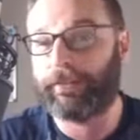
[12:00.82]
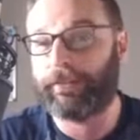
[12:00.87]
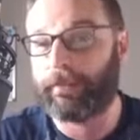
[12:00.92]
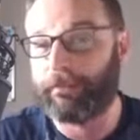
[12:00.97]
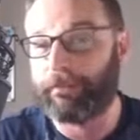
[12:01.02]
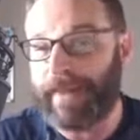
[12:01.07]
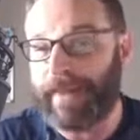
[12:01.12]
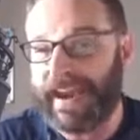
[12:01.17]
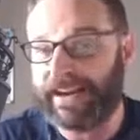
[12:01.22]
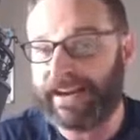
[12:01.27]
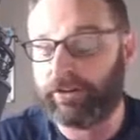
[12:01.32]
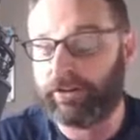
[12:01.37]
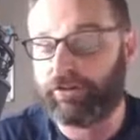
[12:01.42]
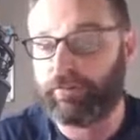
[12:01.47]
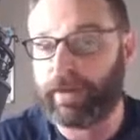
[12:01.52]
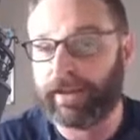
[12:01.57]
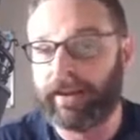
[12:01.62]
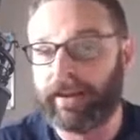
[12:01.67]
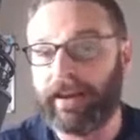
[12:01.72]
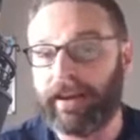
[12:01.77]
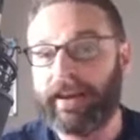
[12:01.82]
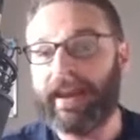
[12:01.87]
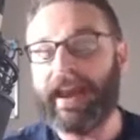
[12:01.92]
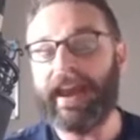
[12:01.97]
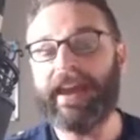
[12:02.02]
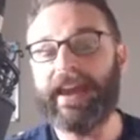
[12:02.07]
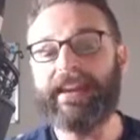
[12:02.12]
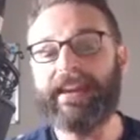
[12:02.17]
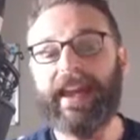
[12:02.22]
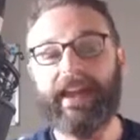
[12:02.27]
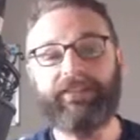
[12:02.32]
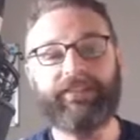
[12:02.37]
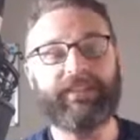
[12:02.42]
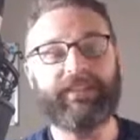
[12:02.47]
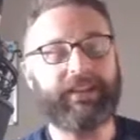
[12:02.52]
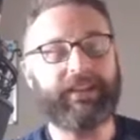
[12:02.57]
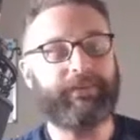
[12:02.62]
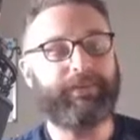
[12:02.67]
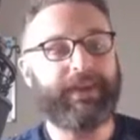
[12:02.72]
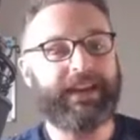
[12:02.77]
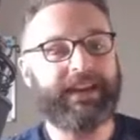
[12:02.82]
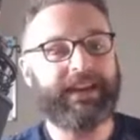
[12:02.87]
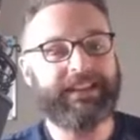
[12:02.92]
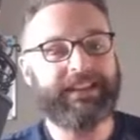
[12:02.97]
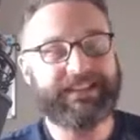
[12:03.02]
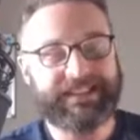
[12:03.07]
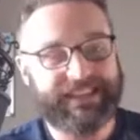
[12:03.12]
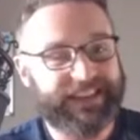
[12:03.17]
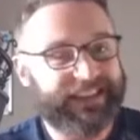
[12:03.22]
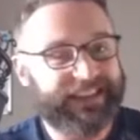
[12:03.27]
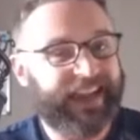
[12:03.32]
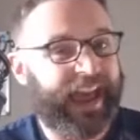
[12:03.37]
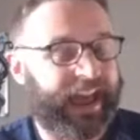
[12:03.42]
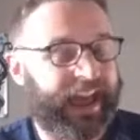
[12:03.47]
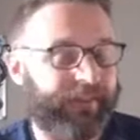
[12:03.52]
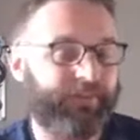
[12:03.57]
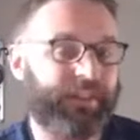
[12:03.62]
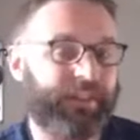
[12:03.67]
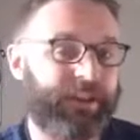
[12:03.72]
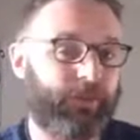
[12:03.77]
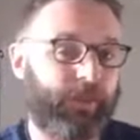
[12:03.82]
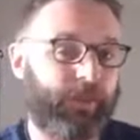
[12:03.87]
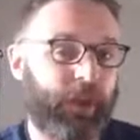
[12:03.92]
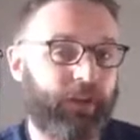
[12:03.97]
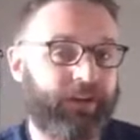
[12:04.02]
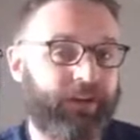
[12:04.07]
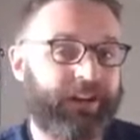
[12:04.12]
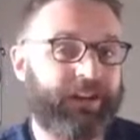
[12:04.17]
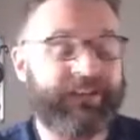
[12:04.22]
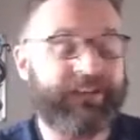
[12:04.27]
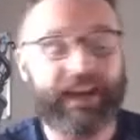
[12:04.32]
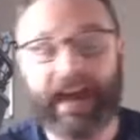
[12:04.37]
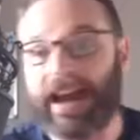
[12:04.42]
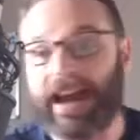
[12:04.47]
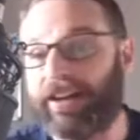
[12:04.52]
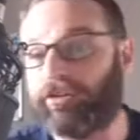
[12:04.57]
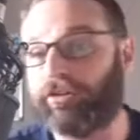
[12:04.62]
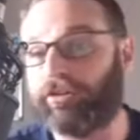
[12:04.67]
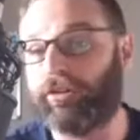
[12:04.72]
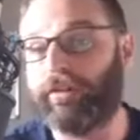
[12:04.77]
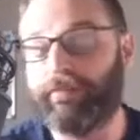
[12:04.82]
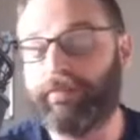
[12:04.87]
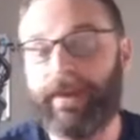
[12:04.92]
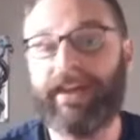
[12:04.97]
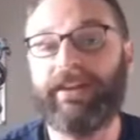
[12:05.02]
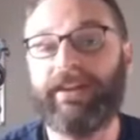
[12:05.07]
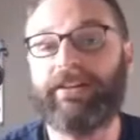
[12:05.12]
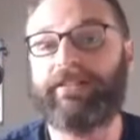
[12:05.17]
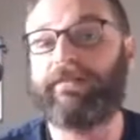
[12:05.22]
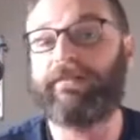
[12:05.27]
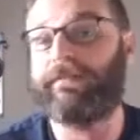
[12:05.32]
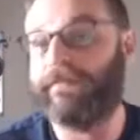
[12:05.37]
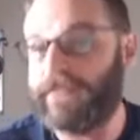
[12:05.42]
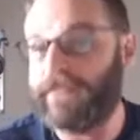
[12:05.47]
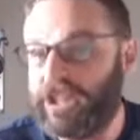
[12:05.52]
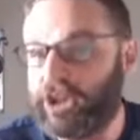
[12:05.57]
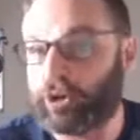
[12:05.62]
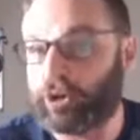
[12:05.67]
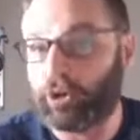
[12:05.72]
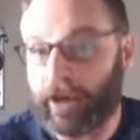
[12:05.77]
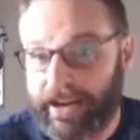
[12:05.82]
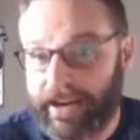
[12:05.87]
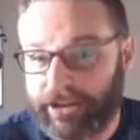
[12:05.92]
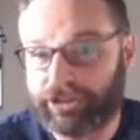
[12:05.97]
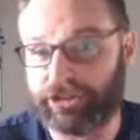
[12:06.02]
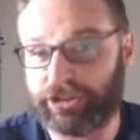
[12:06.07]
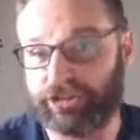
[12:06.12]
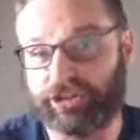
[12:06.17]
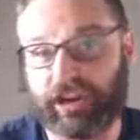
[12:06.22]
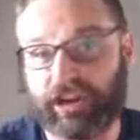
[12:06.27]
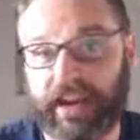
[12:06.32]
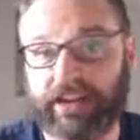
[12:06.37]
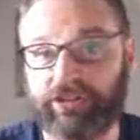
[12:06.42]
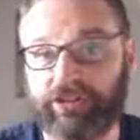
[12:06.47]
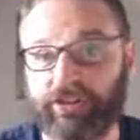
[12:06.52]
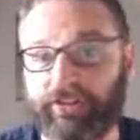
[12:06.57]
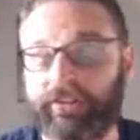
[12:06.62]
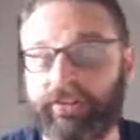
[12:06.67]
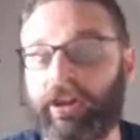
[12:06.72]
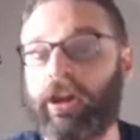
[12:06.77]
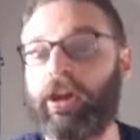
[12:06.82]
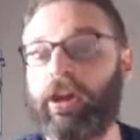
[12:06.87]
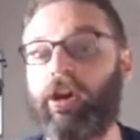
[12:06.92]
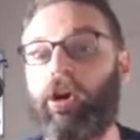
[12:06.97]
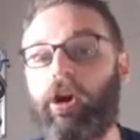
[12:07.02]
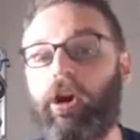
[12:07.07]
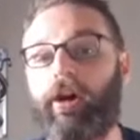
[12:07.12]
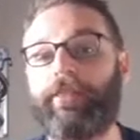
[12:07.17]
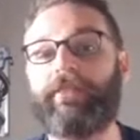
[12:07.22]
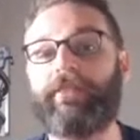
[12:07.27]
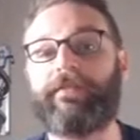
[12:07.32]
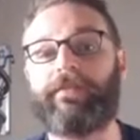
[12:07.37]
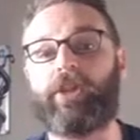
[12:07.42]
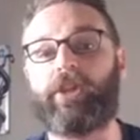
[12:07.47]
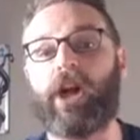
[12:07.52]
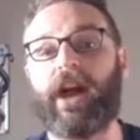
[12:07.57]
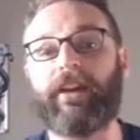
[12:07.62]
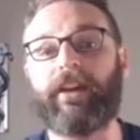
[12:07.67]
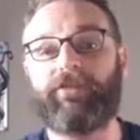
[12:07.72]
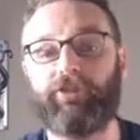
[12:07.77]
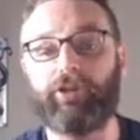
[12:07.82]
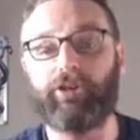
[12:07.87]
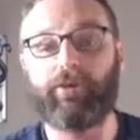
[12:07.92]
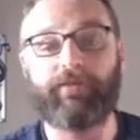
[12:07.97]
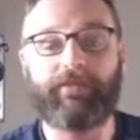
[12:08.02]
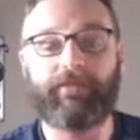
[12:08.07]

for management, and SNMP did have the ability to actually make configuration changes on the fly too.